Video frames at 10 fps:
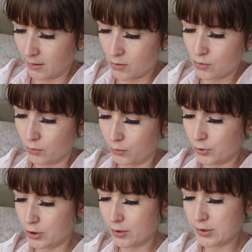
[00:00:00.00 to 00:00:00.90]
Oh,
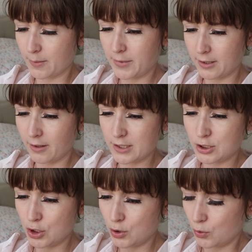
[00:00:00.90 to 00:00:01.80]
you know, something that I
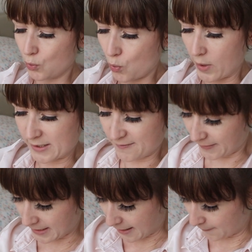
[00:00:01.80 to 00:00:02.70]
do always
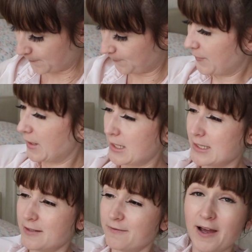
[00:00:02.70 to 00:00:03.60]
forget
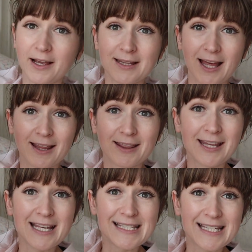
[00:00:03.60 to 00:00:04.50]
is the fact that
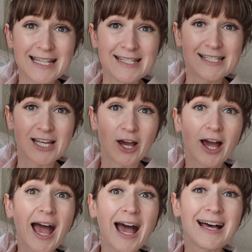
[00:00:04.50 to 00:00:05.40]
this insert
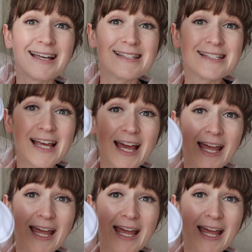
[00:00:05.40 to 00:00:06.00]
has